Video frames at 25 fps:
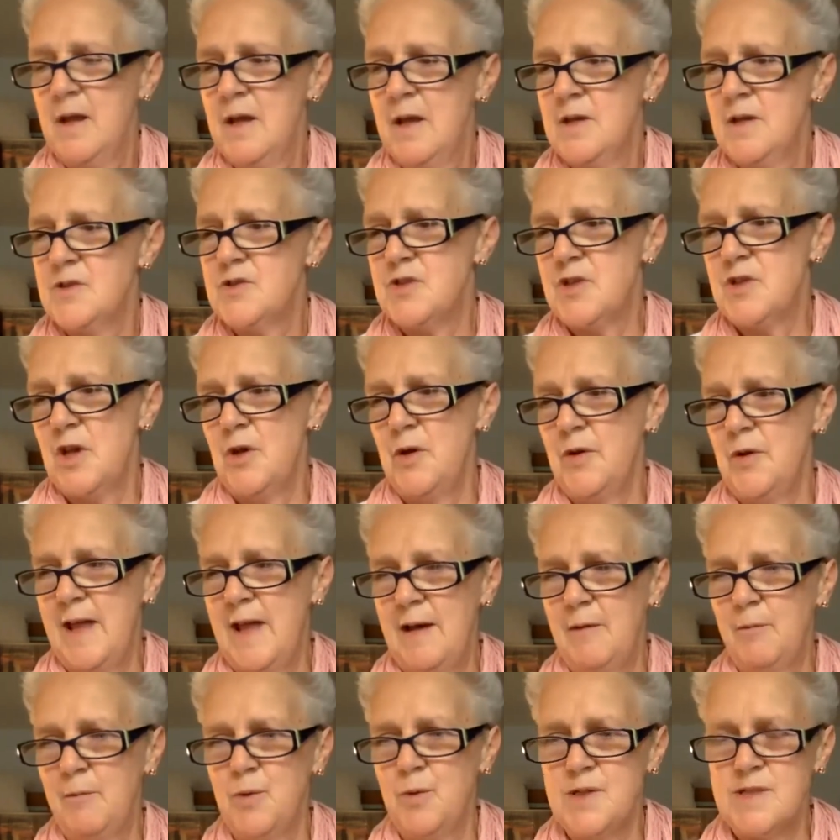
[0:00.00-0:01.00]
So
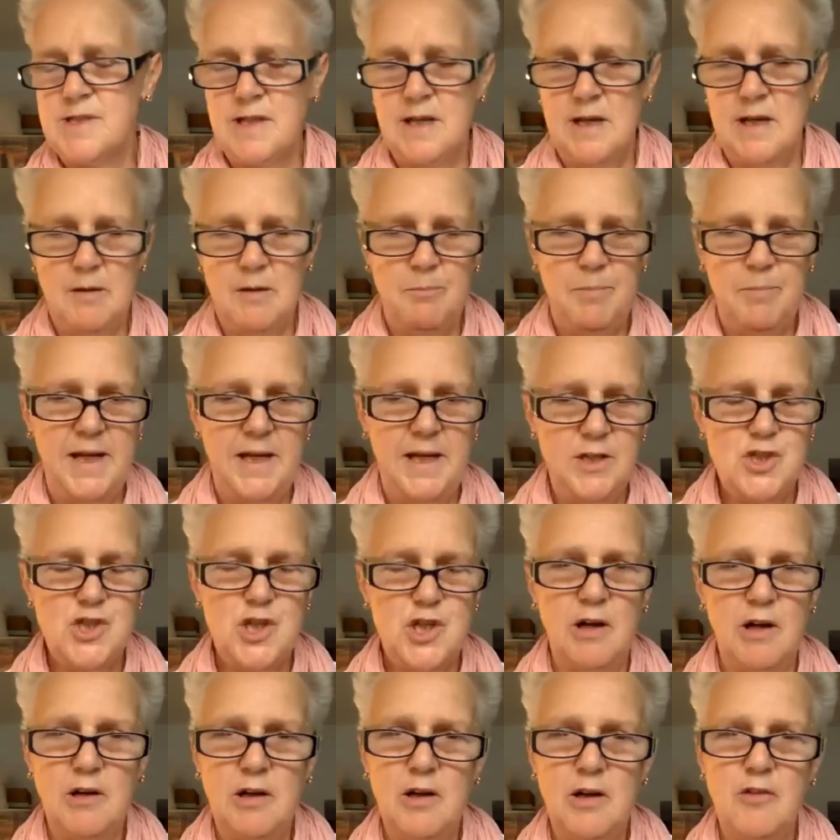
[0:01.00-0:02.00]
that was a big
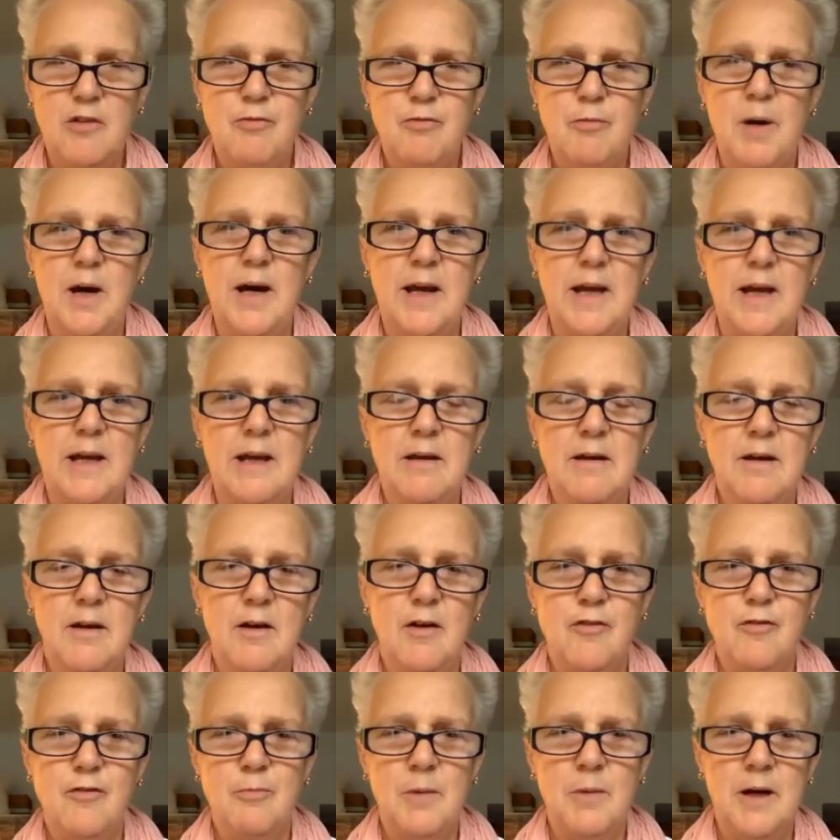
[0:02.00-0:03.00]
chunk of my
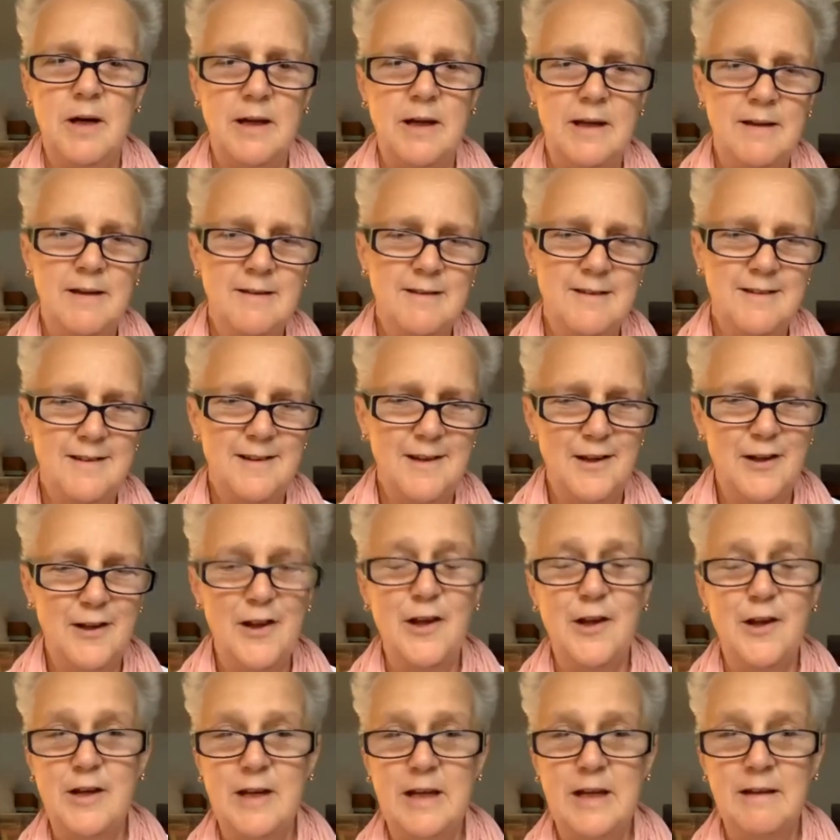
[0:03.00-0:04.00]

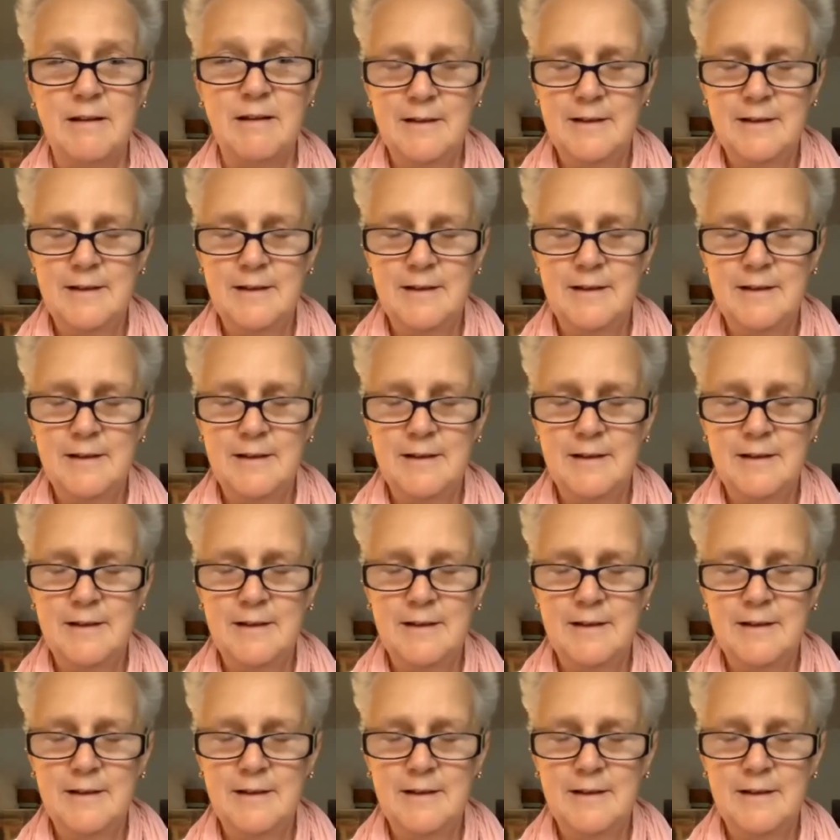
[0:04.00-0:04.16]
learning.